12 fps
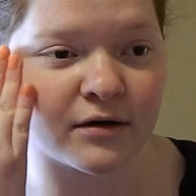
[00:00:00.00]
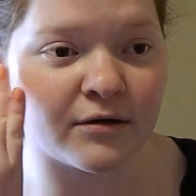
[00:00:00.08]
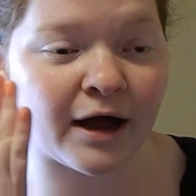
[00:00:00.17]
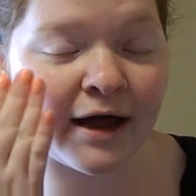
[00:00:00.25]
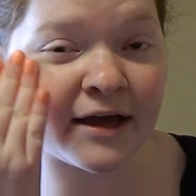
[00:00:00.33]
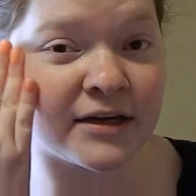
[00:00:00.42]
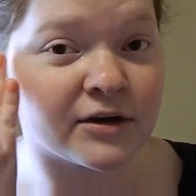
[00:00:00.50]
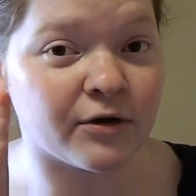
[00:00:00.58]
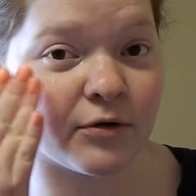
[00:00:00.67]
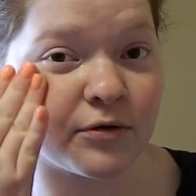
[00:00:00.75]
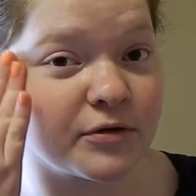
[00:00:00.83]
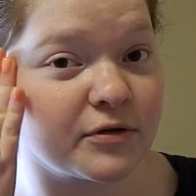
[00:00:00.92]
I had a
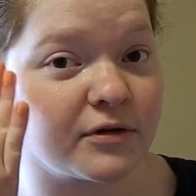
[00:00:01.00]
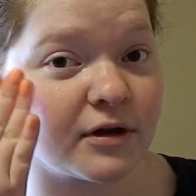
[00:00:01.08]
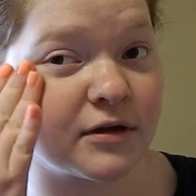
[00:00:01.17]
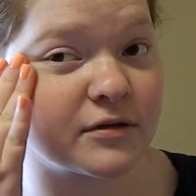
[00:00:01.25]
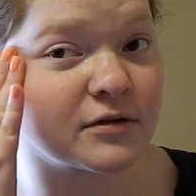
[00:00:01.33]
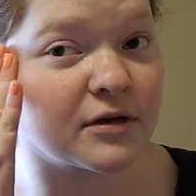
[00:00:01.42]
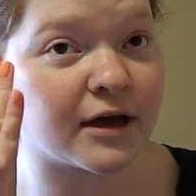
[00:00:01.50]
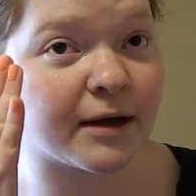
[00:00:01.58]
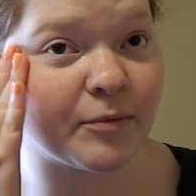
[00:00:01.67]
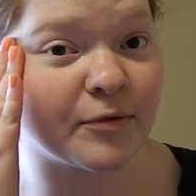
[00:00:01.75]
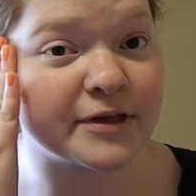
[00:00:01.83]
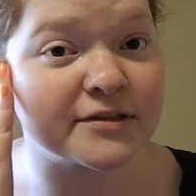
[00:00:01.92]
cold a
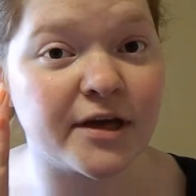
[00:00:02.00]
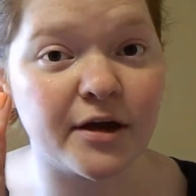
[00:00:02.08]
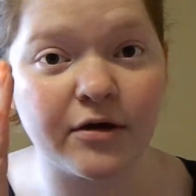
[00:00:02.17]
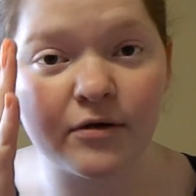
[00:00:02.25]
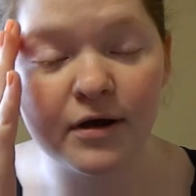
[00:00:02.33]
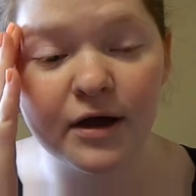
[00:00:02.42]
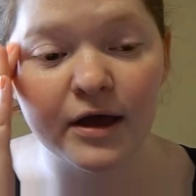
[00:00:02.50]
couple weeks ago,